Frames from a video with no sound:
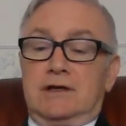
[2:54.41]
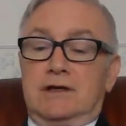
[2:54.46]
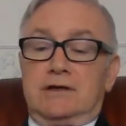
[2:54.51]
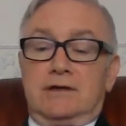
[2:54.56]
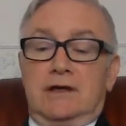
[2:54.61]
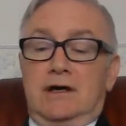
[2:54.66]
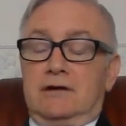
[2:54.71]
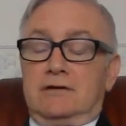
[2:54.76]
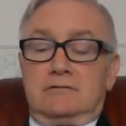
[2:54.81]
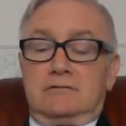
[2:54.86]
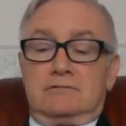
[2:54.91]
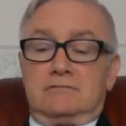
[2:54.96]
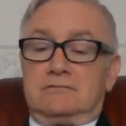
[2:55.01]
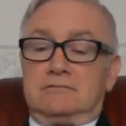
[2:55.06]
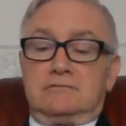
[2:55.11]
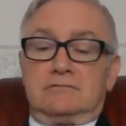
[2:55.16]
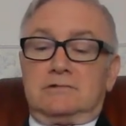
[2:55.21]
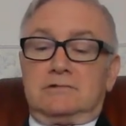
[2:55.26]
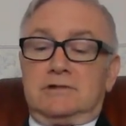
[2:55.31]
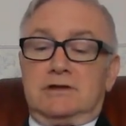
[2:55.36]
No,
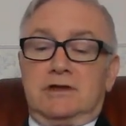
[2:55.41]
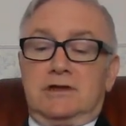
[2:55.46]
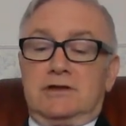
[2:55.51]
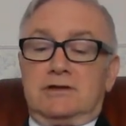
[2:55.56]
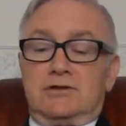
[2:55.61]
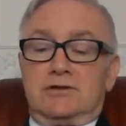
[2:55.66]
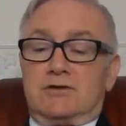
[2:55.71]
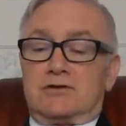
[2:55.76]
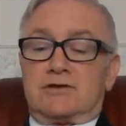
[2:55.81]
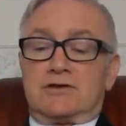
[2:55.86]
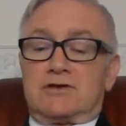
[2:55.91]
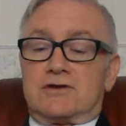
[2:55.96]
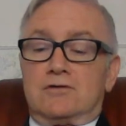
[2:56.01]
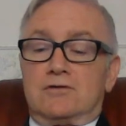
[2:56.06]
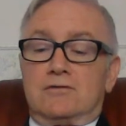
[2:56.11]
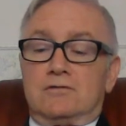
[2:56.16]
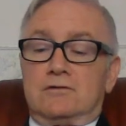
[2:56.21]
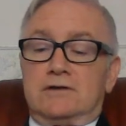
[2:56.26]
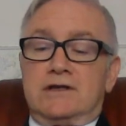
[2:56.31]
not at all.